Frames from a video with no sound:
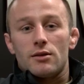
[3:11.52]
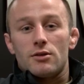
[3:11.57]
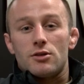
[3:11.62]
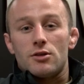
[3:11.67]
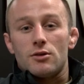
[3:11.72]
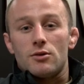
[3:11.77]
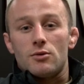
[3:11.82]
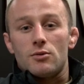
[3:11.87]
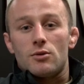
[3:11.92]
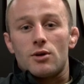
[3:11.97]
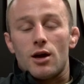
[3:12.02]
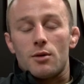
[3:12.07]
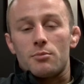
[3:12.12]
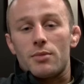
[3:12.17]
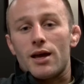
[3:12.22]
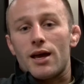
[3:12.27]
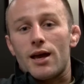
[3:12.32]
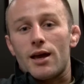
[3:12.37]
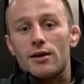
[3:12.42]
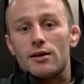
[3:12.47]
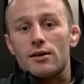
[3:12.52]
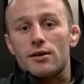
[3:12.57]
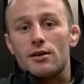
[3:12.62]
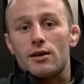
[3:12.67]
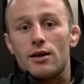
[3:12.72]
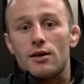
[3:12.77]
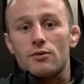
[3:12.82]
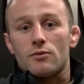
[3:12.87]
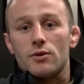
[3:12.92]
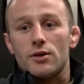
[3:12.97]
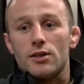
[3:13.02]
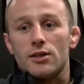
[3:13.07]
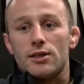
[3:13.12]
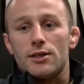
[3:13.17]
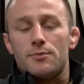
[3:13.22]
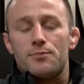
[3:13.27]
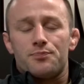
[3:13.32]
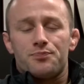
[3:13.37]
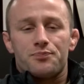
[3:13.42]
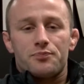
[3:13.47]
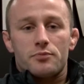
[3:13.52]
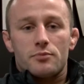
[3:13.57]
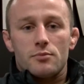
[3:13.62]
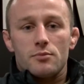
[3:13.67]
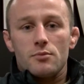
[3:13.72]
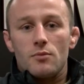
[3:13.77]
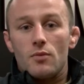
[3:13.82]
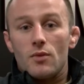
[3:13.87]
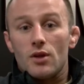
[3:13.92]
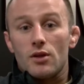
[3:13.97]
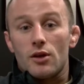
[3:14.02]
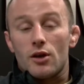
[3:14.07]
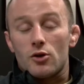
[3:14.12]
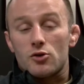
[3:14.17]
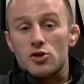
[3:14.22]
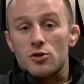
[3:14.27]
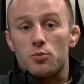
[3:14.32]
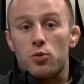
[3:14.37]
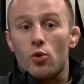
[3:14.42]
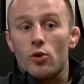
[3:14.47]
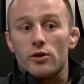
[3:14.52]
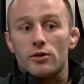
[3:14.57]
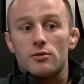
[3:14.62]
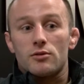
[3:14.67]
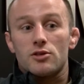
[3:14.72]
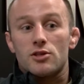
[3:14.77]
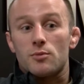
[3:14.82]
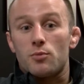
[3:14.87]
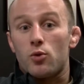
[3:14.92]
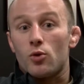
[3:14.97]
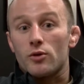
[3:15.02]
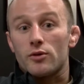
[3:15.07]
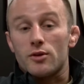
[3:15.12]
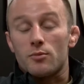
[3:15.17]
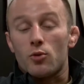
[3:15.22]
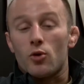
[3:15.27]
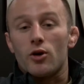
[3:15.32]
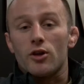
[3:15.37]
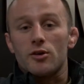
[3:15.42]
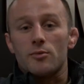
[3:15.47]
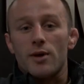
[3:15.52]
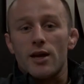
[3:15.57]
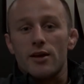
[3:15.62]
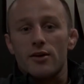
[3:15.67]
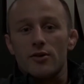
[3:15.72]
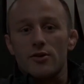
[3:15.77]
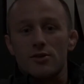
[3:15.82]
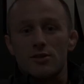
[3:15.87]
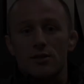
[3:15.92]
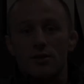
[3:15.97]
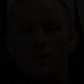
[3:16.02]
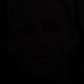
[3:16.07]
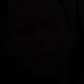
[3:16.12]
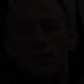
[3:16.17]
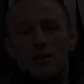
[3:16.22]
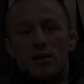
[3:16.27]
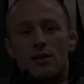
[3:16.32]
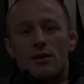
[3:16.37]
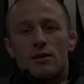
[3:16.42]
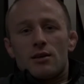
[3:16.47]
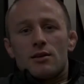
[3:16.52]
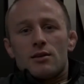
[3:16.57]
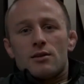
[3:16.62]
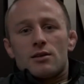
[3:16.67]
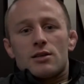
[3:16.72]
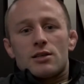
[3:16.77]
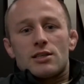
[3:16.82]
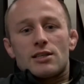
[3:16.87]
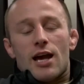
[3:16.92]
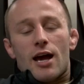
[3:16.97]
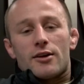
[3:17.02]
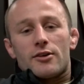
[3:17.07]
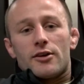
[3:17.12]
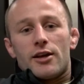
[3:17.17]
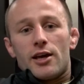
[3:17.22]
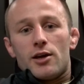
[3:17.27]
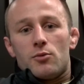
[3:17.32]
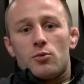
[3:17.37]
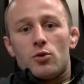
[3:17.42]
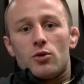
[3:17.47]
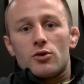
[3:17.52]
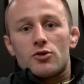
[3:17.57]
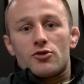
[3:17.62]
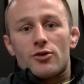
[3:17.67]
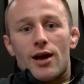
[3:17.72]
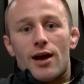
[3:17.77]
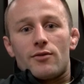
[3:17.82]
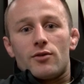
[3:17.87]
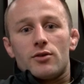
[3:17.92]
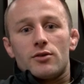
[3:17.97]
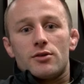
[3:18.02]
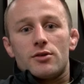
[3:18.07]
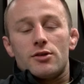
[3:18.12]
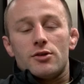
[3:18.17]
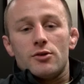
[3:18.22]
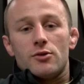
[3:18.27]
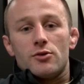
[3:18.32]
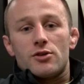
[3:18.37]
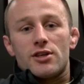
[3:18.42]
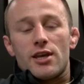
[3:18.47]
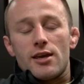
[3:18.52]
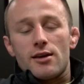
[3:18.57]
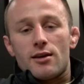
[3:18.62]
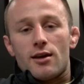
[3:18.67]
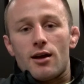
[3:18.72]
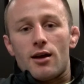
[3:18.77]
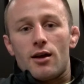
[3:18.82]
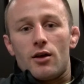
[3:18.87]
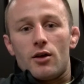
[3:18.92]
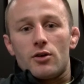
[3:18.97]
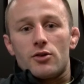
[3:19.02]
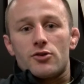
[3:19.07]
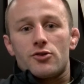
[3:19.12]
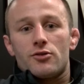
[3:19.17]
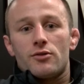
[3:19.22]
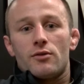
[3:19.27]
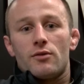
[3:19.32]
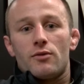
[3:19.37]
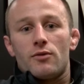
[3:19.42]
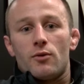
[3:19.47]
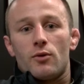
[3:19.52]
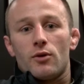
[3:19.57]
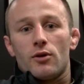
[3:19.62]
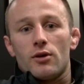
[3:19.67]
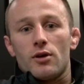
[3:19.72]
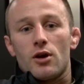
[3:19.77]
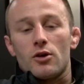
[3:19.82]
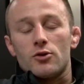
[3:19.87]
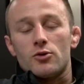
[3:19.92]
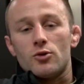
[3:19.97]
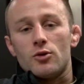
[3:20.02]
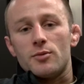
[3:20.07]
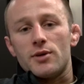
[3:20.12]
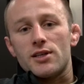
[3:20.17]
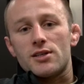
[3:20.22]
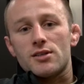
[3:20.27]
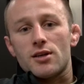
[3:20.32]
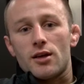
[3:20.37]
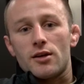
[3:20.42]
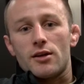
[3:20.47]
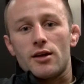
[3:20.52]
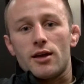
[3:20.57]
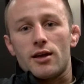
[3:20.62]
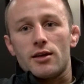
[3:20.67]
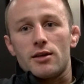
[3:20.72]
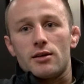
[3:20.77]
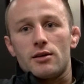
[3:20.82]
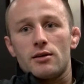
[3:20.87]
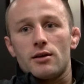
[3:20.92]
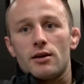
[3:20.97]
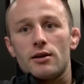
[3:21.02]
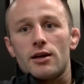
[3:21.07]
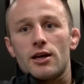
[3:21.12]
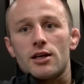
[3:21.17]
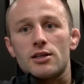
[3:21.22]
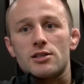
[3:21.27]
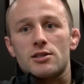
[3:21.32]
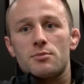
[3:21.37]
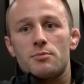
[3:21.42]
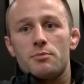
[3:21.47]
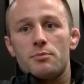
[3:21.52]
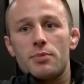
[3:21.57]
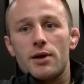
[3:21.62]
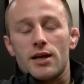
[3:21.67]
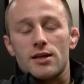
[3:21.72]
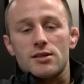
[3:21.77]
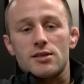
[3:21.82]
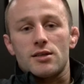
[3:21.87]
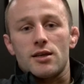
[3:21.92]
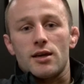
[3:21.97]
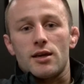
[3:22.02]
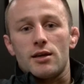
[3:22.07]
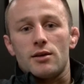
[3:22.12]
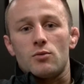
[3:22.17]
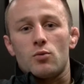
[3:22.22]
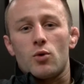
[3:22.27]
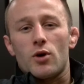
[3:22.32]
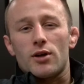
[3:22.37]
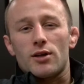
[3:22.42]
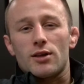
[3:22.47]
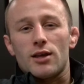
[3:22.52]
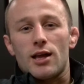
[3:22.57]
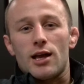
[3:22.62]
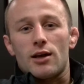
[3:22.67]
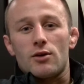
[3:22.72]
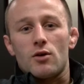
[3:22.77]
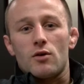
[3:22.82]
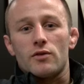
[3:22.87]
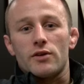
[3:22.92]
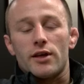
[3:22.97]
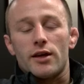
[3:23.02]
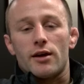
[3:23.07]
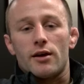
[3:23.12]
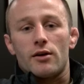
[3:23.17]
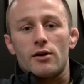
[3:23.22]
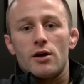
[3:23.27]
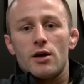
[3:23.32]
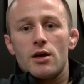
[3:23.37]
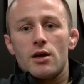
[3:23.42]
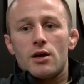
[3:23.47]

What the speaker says: to come back and really, support the Boilermakers. And Saturday we'll travel to State College for our dual meet Sunday against Penn State, 1 o'clock over there.